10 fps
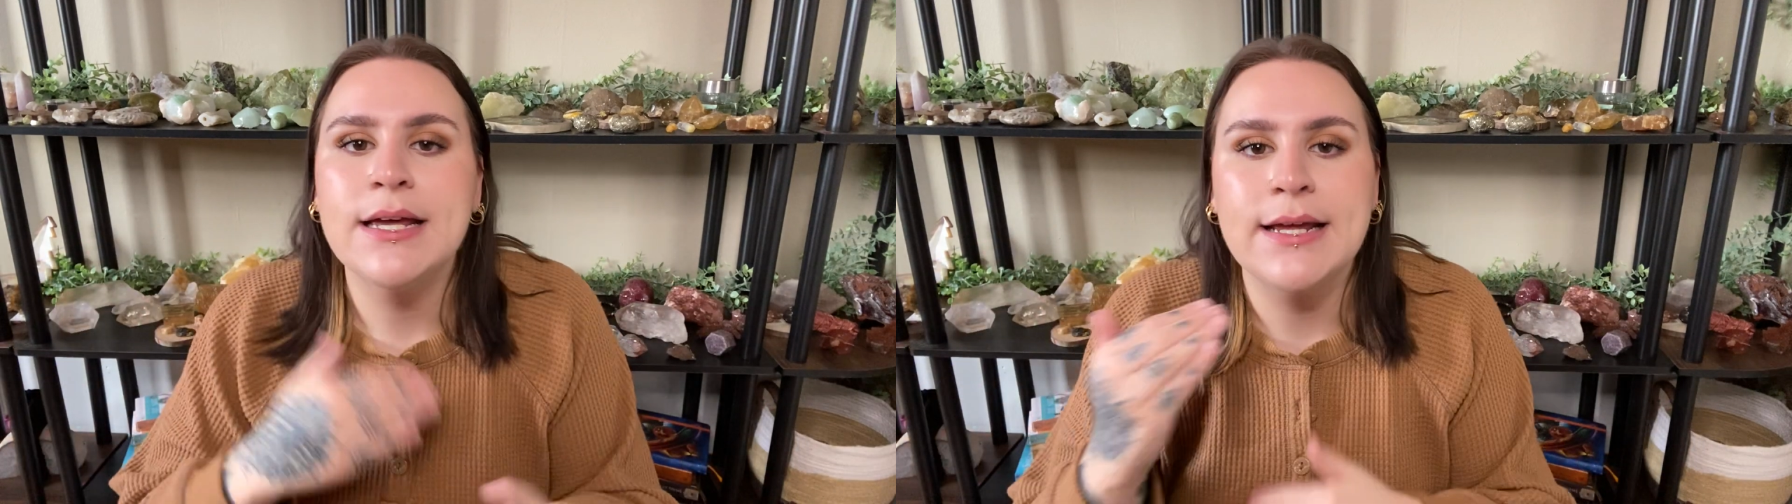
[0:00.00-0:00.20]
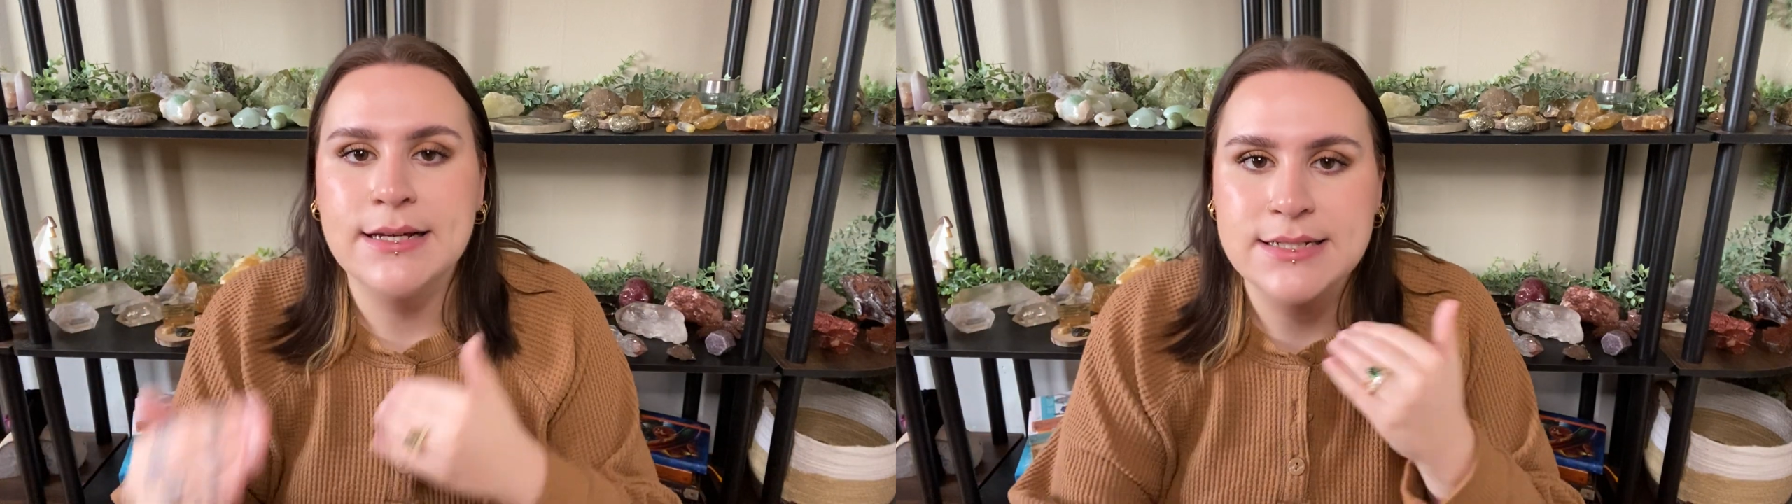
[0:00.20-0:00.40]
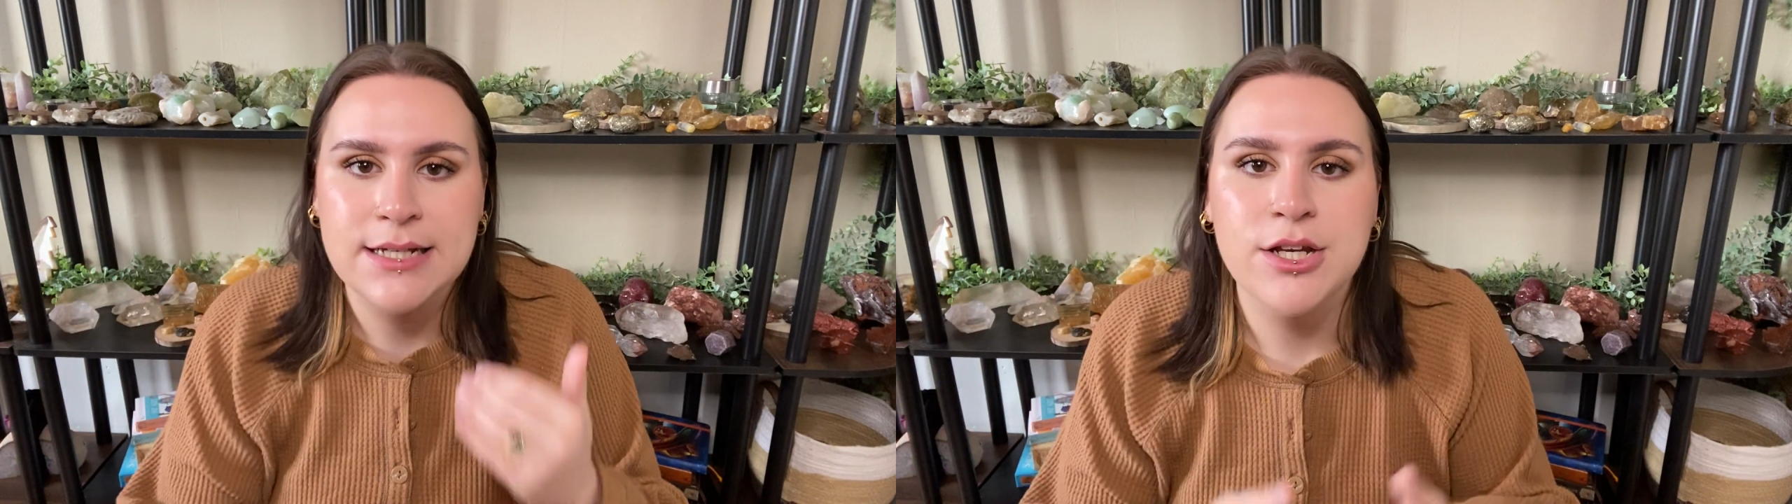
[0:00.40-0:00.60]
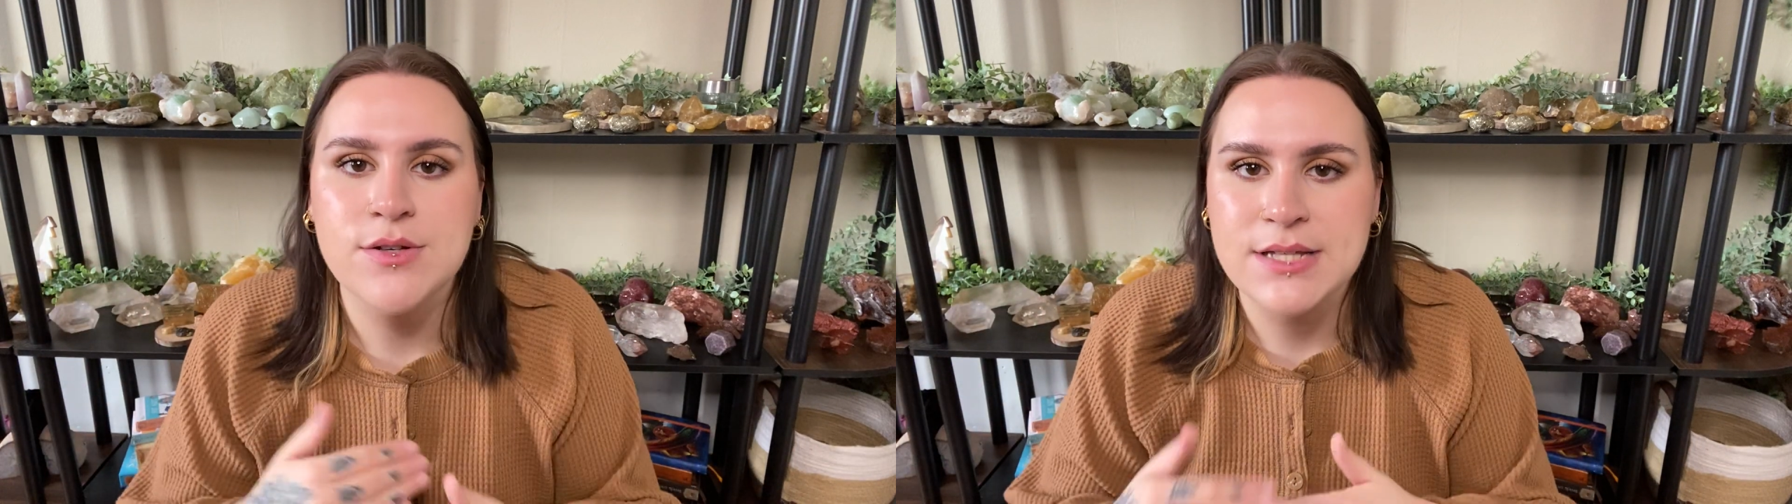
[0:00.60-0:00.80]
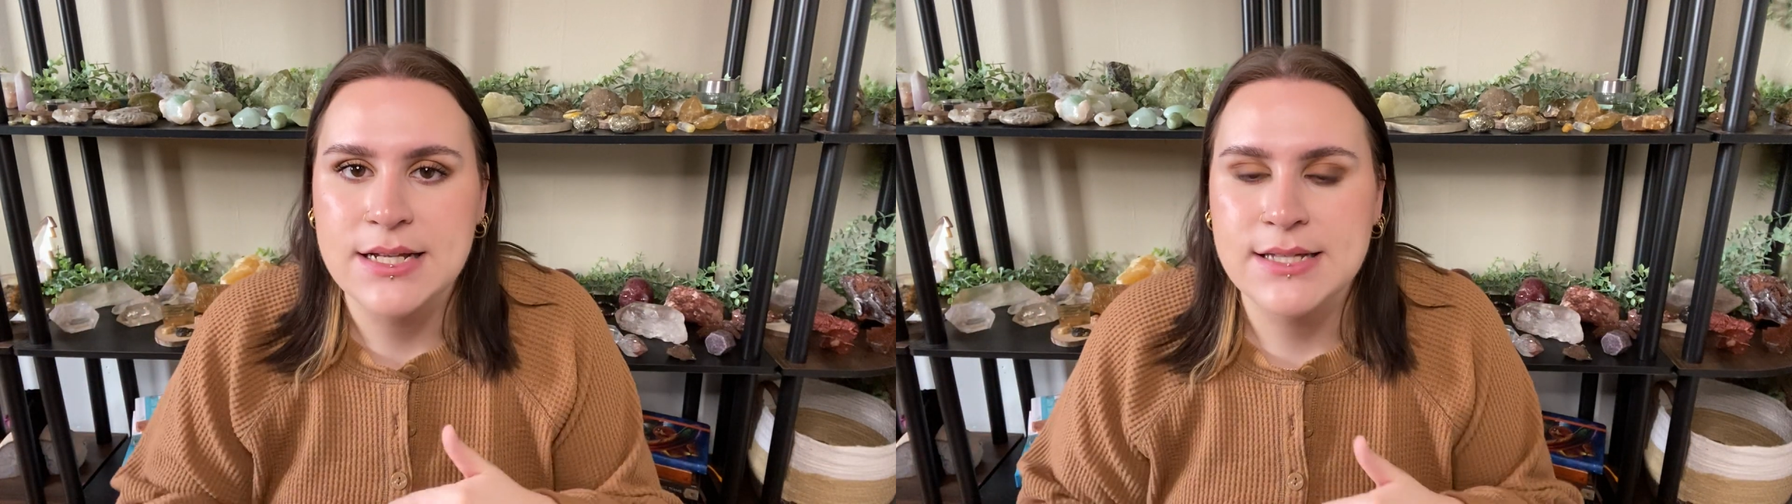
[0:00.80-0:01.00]
it
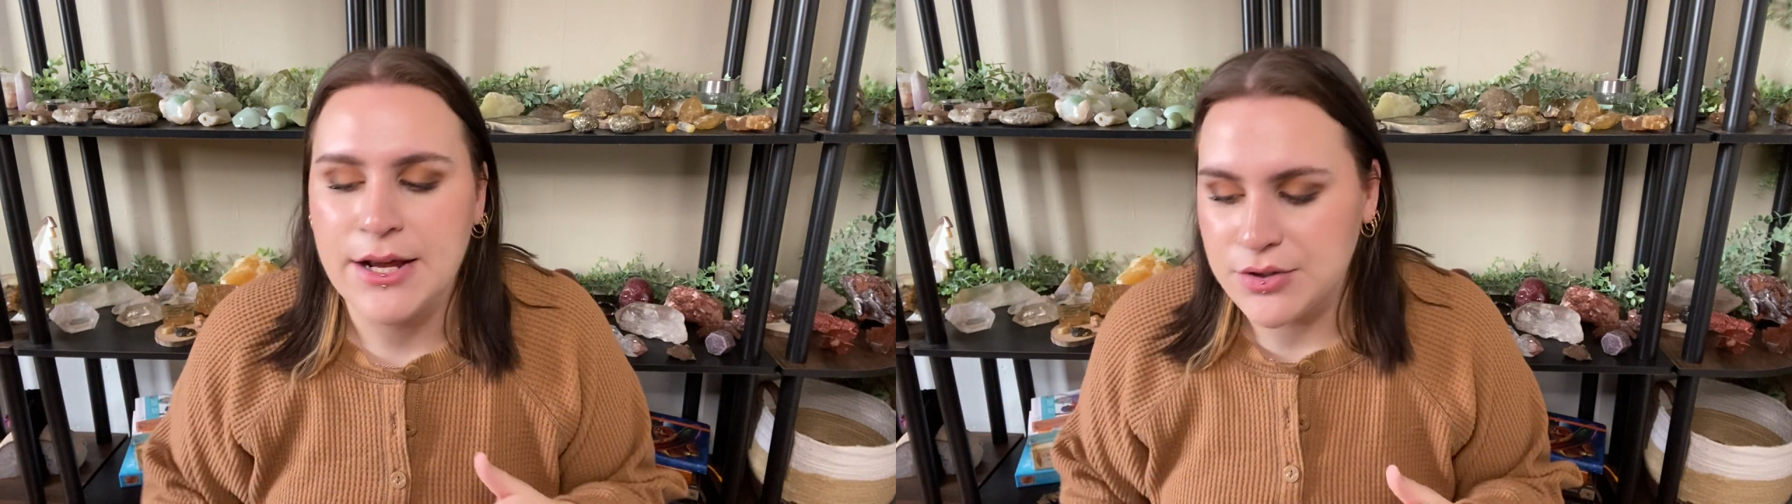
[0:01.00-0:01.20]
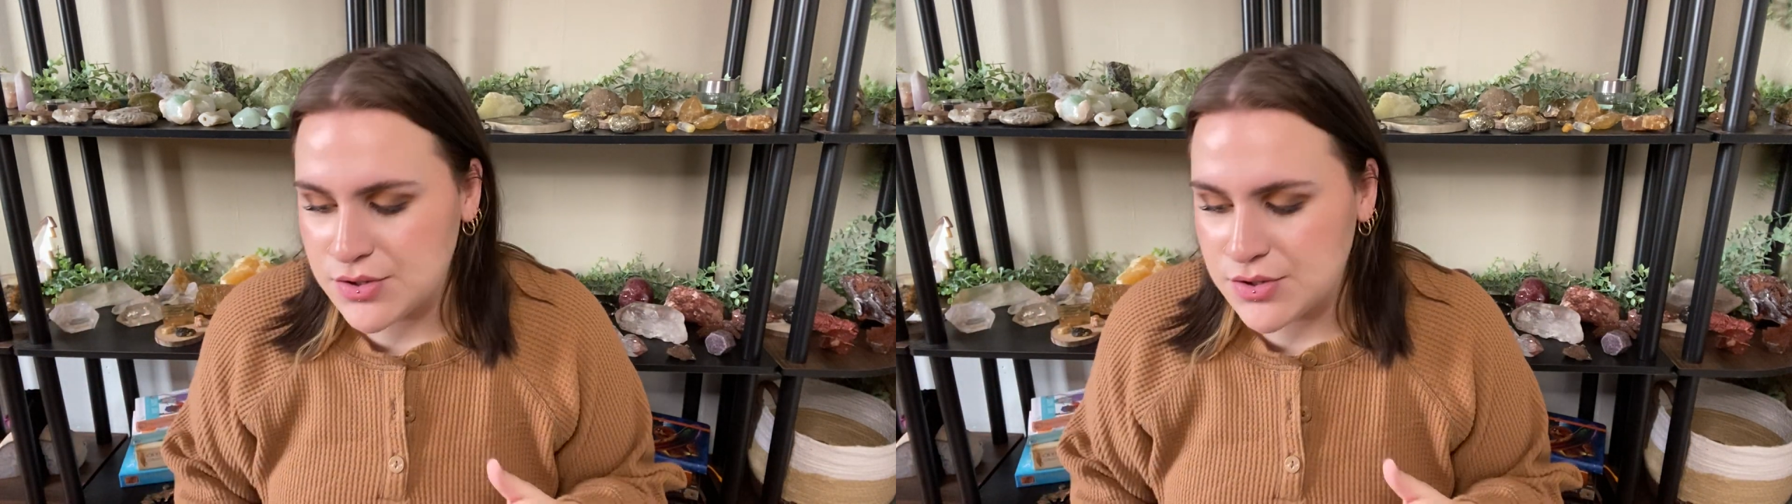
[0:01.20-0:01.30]
continues that cycle.